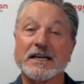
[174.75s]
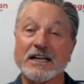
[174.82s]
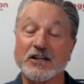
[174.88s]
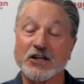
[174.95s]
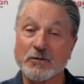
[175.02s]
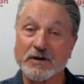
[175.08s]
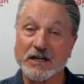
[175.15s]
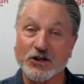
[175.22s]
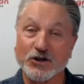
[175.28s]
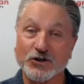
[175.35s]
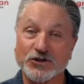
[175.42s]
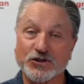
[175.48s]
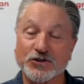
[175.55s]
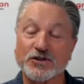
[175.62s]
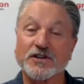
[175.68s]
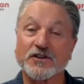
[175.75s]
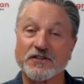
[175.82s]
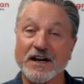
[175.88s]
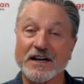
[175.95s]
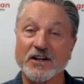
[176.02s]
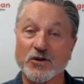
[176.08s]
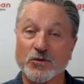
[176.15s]
get a little bit closer to
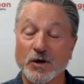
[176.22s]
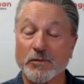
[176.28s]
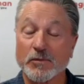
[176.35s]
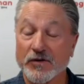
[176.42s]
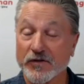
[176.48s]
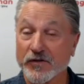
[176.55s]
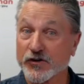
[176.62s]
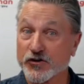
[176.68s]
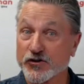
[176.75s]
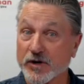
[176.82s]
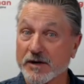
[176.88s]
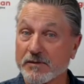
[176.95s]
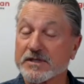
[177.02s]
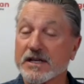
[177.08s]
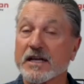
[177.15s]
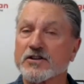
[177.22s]
finding the woman in your dreams.